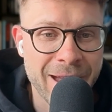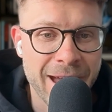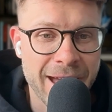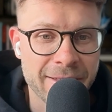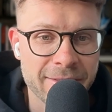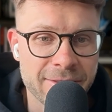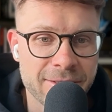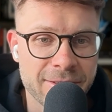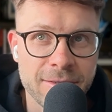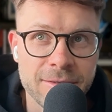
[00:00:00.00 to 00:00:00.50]

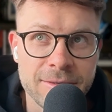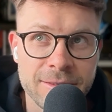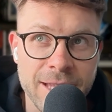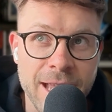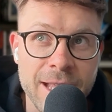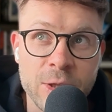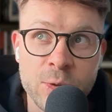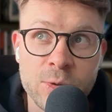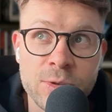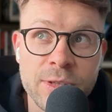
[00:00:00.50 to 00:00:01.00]
and
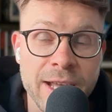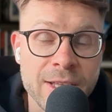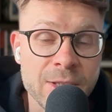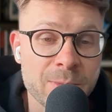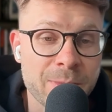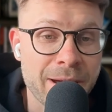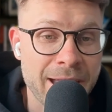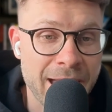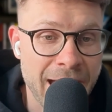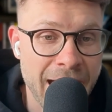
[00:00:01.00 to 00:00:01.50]
they do that
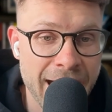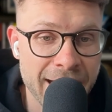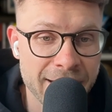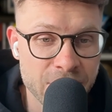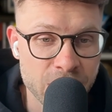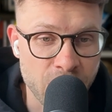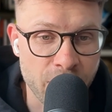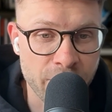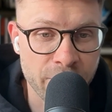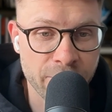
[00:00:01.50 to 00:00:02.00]
by
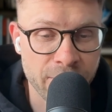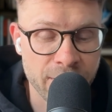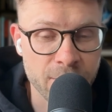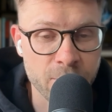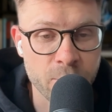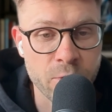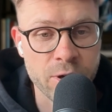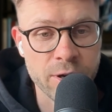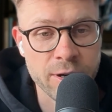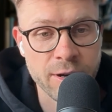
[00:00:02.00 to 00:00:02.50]
hand-offing
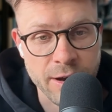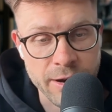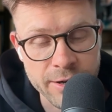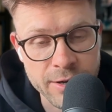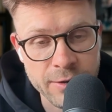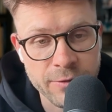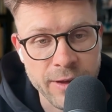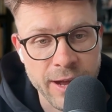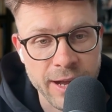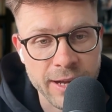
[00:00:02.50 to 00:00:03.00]
work
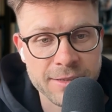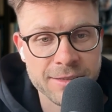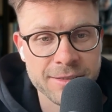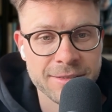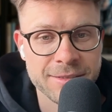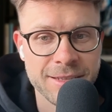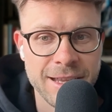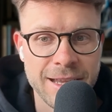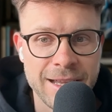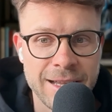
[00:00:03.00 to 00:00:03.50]

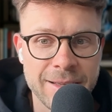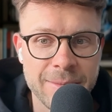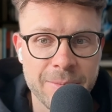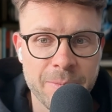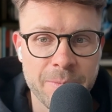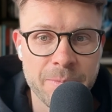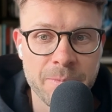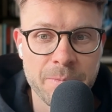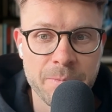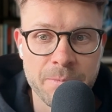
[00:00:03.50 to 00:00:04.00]
artifacts.
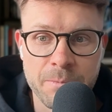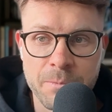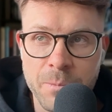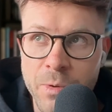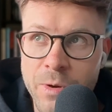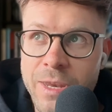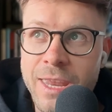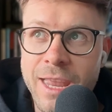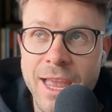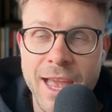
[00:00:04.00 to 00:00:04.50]

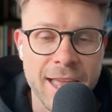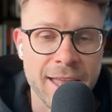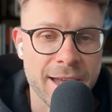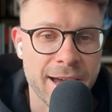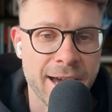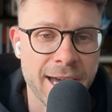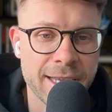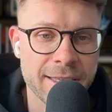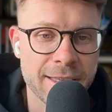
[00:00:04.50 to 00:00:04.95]
Pre-AI,